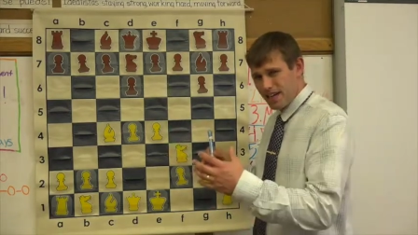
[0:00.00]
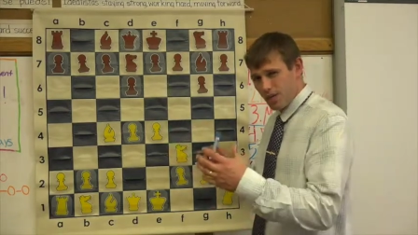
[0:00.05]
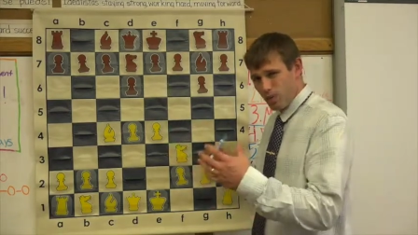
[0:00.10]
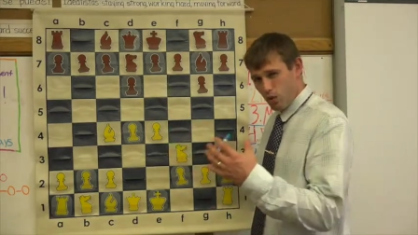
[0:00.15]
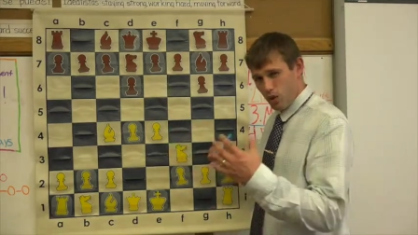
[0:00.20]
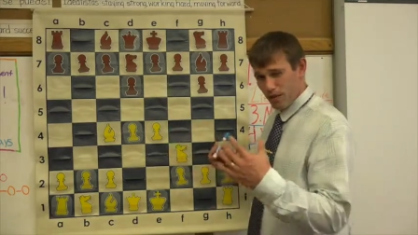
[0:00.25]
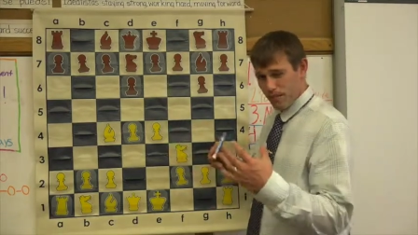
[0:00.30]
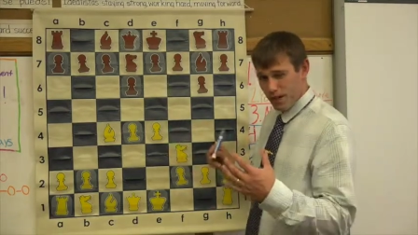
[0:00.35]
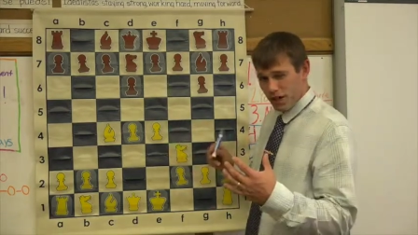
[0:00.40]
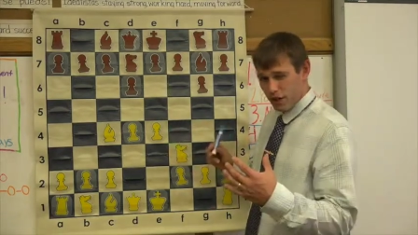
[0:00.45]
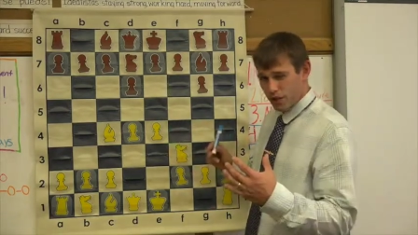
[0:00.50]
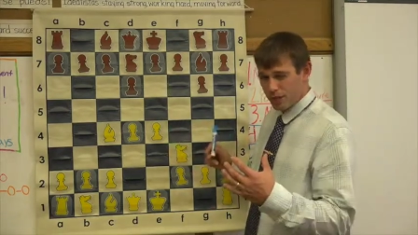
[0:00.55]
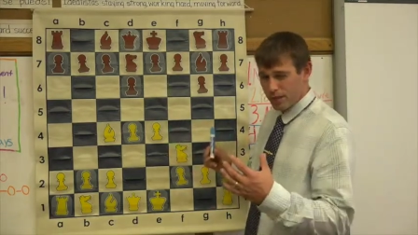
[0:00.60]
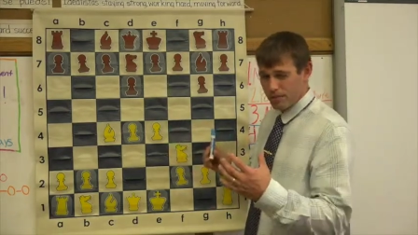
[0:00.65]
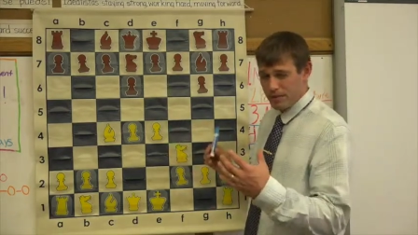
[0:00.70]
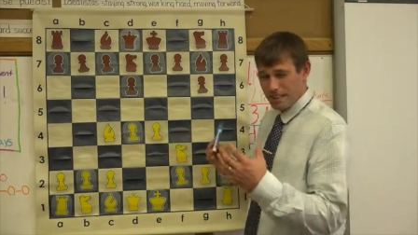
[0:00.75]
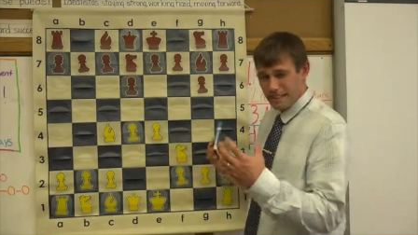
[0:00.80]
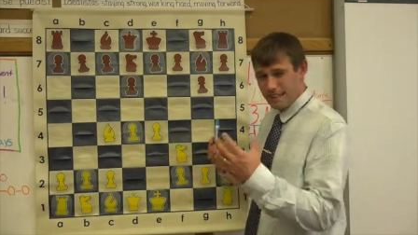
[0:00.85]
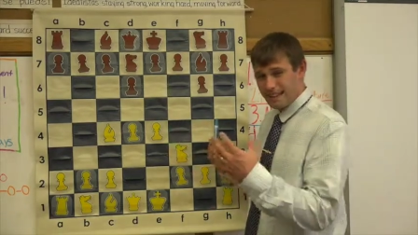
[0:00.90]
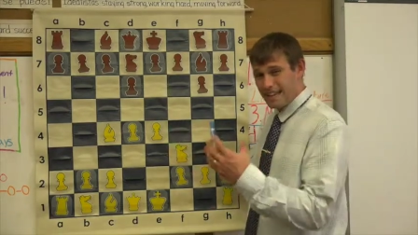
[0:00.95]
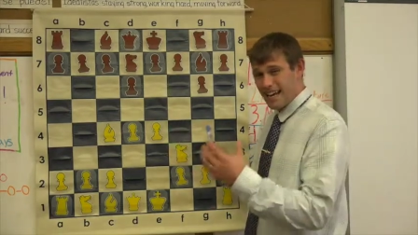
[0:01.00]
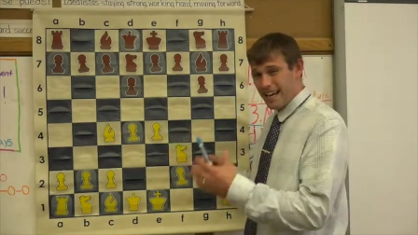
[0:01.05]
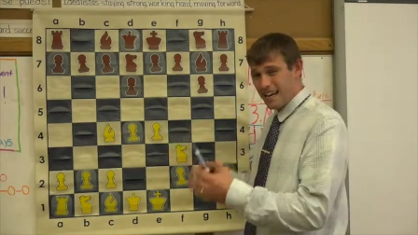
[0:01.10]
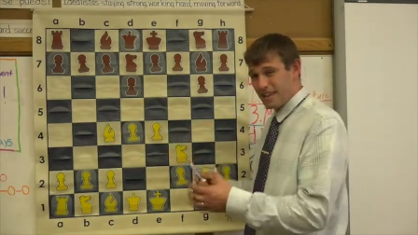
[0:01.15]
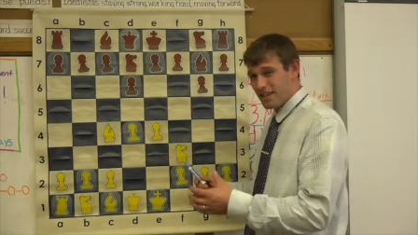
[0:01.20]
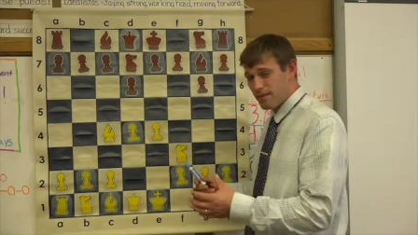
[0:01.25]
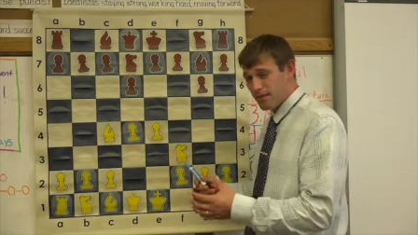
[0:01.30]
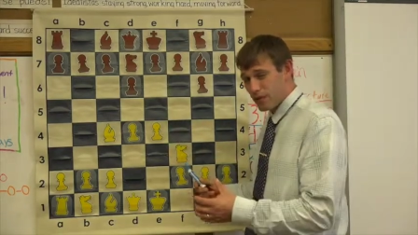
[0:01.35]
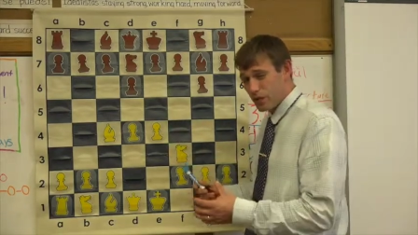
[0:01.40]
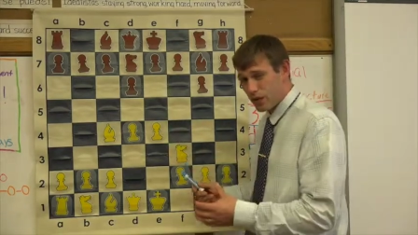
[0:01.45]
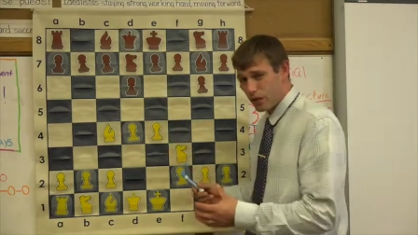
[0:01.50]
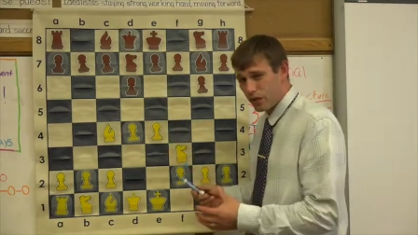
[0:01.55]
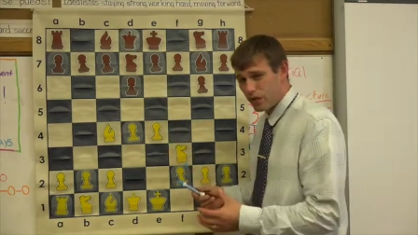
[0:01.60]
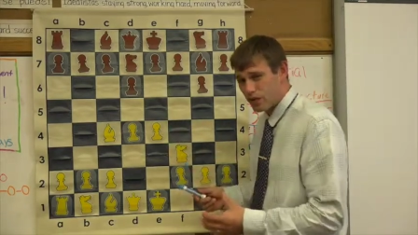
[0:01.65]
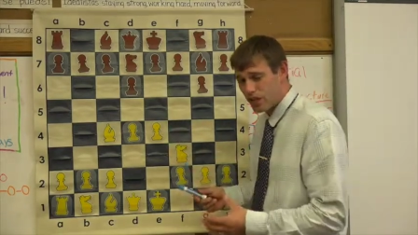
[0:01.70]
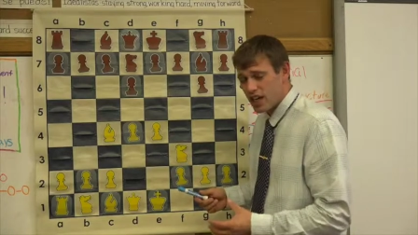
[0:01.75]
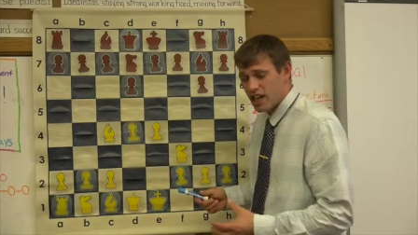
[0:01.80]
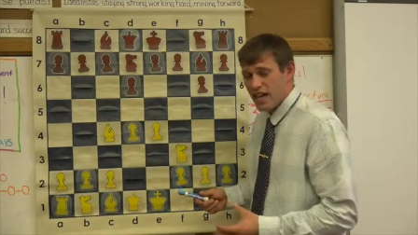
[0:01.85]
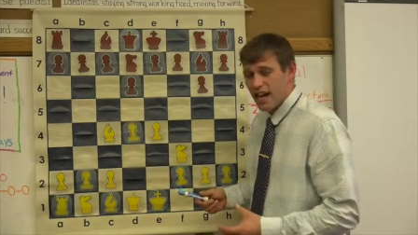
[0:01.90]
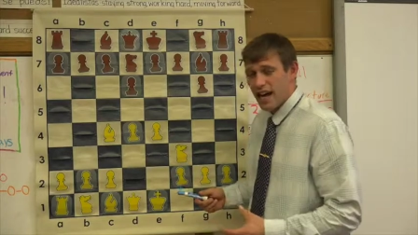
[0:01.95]
what I'm going to do is I'm going to say the
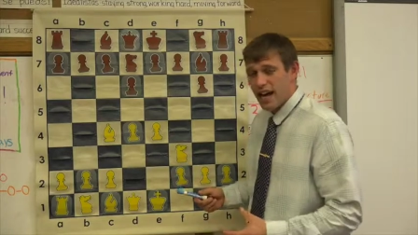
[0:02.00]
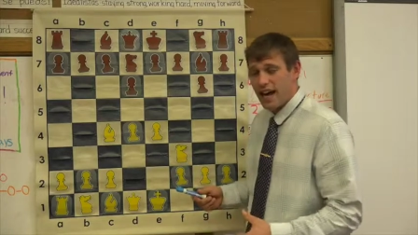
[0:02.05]
moves,